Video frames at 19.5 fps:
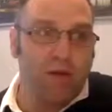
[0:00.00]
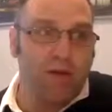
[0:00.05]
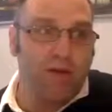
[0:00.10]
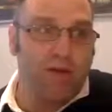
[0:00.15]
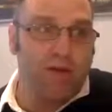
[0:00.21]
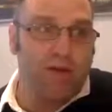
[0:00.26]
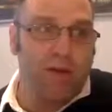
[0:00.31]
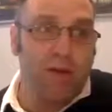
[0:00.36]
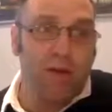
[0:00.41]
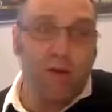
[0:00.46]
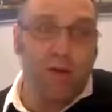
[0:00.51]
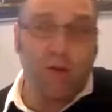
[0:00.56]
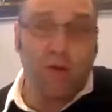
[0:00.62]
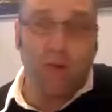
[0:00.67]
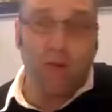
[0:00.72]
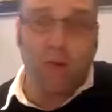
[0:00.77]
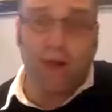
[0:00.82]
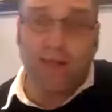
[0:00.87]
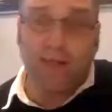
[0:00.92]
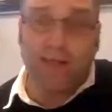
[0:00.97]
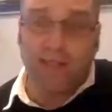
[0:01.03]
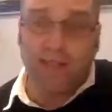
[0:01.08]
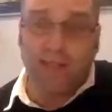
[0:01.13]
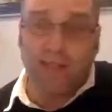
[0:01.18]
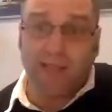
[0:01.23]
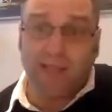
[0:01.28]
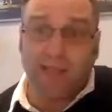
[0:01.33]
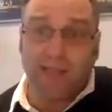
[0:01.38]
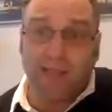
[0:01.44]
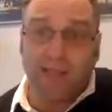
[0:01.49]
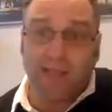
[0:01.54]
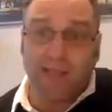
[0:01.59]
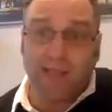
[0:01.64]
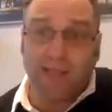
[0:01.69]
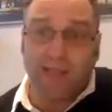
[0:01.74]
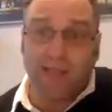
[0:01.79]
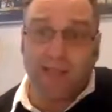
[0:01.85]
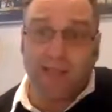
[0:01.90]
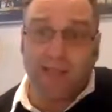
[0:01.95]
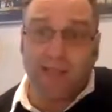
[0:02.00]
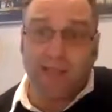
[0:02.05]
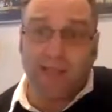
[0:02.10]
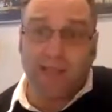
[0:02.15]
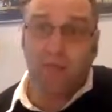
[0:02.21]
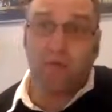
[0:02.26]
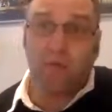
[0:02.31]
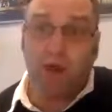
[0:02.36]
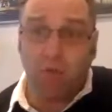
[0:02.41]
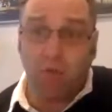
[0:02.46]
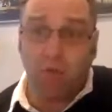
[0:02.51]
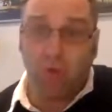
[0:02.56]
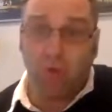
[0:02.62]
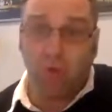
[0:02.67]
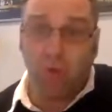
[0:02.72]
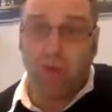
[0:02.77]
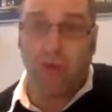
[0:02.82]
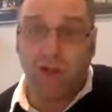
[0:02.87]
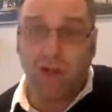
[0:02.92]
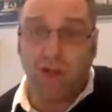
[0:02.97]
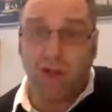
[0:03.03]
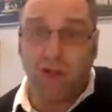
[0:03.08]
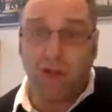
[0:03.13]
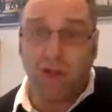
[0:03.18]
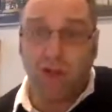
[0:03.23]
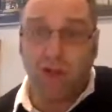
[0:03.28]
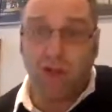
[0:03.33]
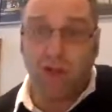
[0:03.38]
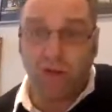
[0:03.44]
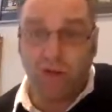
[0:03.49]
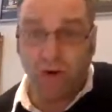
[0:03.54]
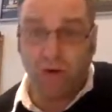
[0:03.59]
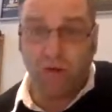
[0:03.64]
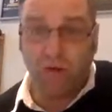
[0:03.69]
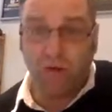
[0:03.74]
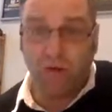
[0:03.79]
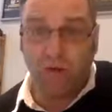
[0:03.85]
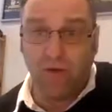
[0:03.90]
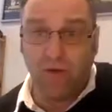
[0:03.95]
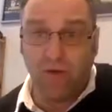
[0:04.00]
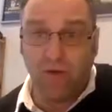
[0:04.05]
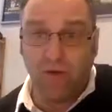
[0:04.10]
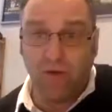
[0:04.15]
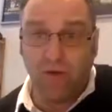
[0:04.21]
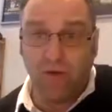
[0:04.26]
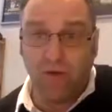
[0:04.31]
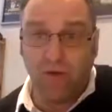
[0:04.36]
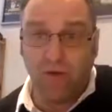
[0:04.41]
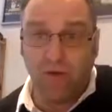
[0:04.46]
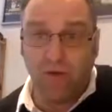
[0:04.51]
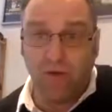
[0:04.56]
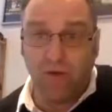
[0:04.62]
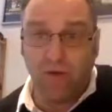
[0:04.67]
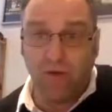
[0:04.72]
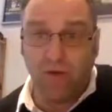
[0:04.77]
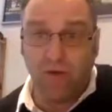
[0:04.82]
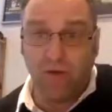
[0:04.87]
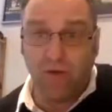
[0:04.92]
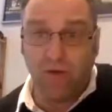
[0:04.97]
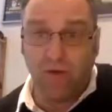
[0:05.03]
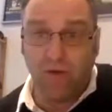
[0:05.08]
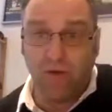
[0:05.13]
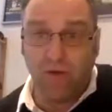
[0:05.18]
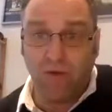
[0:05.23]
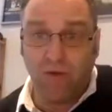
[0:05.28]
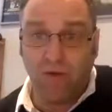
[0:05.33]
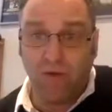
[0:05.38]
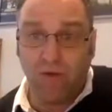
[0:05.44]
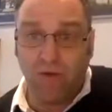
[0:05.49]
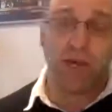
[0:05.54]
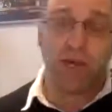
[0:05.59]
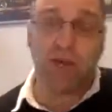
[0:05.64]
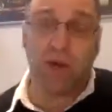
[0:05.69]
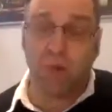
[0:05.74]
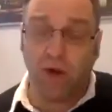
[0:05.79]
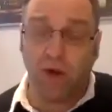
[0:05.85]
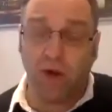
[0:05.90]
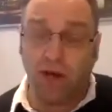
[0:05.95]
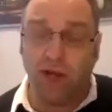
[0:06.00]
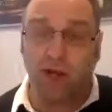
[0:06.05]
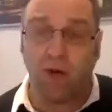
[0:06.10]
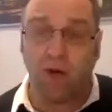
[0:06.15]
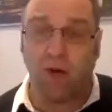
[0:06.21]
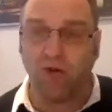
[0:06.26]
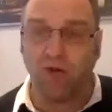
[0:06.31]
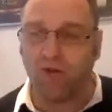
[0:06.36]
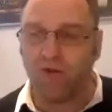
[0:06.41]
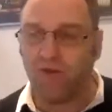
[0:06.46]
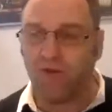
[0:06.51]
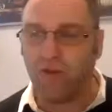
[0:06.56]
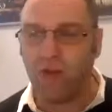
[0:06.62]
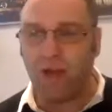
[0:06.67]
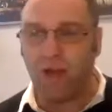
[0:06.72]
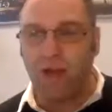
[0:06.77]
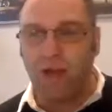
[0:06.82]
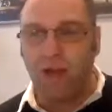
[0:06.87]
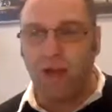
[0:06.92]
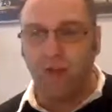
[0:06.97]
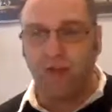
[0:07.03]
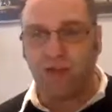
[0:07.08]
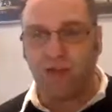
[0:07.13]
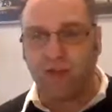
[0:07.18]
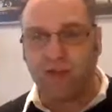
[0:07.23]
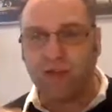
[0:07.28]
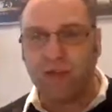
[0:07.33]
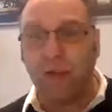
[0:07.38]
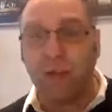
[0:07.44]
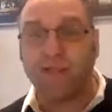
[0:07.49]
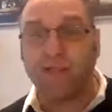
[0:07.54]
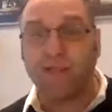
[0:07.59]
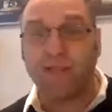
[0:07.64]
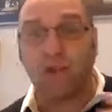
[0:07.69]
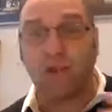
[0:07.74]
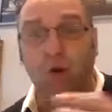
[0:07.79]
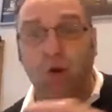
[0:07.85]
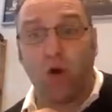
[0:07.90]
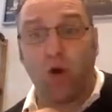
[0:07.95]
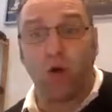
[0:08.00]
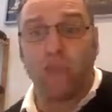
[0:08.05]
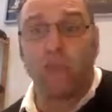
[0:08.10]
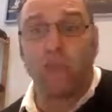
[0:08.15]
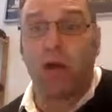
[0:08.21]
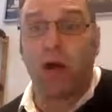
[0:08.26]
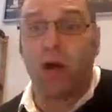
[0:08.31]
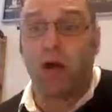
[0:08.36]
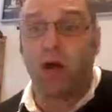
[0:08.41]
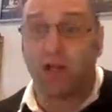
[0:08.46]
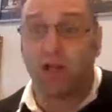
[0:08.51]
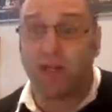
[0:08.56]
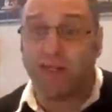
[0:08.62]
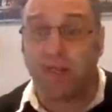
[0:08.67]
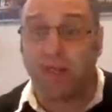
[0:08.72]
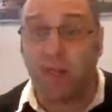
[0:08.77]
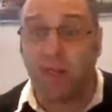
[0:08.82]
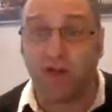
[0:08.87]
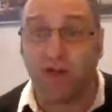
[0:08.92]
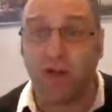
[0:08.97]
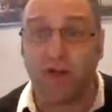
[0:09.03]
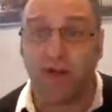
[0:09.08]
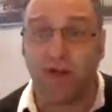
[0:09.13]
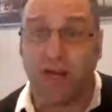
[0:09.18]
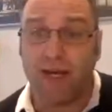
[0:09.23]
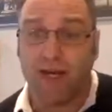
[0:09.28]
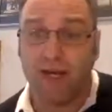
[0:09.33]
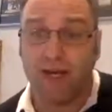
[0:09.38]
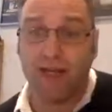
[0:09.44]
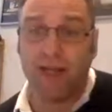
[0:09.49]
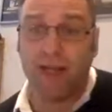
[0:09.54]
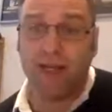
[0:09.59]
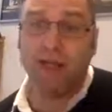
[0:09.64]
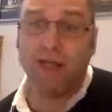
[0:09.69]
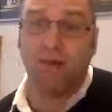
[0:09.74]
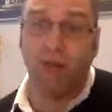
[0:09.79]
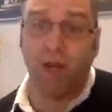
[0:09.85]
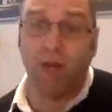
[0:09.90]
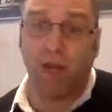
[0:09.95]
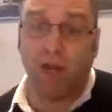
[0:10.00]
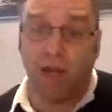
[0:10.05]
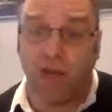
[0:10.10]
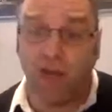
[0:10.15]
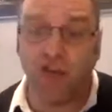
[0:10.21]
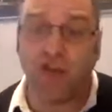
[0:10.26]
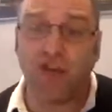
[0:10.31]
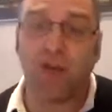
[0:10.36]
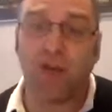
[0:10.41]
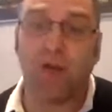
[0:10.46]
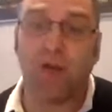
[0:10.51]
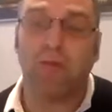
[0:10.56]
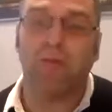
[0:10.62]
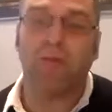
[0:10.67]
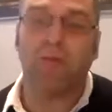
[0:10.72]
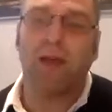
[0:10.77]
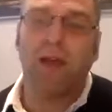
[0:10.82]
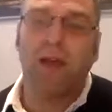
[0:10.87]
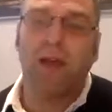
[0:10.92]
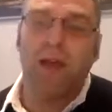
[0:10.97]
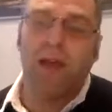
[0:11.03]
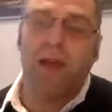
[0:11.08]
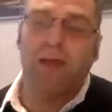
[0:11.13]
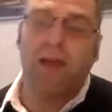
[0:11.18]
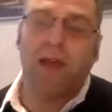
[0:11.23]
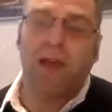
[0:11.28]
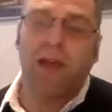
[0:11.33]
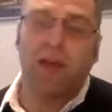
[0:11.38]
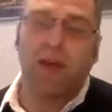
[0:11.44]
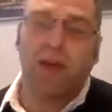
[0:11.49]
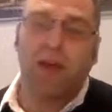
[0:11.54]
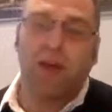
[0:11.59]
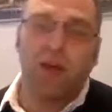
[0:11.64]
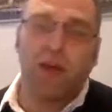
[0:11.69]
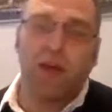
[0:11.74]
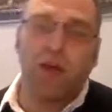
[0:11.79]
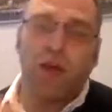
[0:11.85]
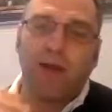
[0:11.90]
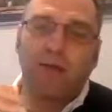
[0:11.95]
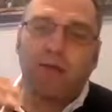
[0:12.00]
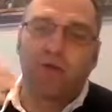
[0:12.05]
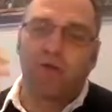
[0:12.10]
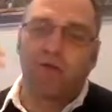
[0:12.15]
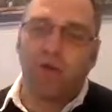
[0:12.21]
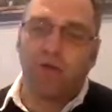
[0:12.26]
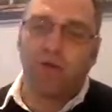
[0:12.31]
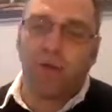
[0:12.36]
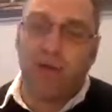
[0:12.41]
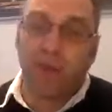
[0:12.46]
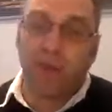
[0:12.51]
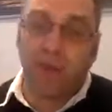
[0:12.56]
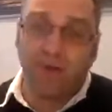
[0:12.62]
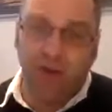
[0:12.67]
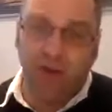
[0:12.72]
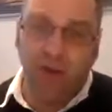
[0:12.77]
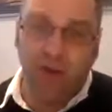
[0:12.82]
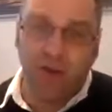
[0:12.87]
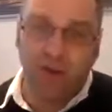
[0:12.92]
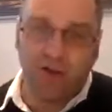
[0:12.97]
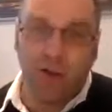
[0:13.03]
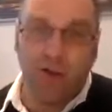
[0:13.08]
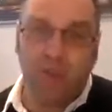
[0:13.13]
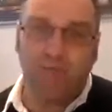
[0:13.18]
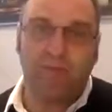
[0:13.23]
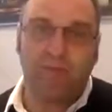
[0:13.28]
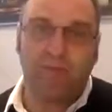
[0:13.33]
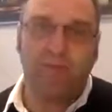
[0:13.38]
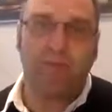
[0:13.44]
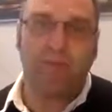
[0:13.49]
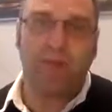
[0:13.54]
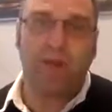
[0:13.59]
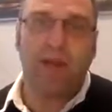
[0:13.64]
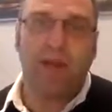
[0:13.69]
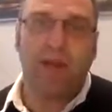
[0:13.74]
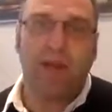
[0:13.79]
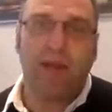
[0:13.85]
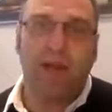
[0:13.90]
finding the right scientists or the right employees or the engineers. When one leaves, you're finding another one in, or just there's this constant cross-pollination of ideas and relationships that you're able to take advantage of.